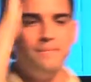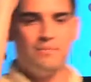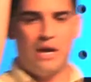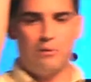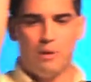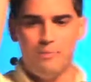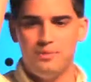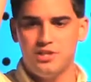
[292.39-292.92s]

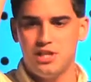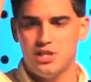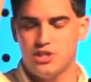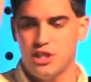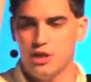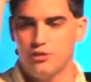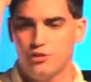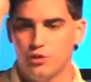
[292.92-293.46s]
that represents
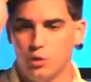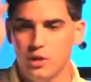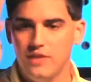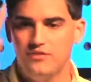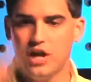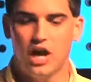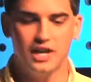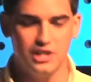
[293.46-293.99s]
the authority
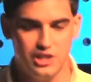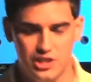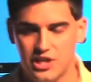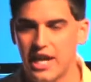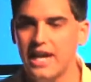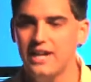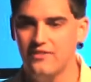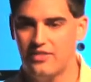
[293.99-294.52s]
of God, and
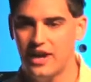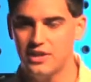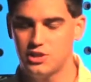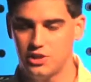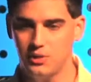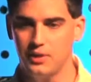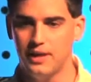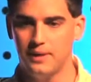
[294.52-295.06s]
saying that
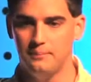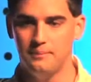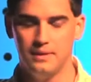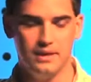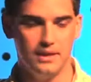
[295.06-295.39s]
to him.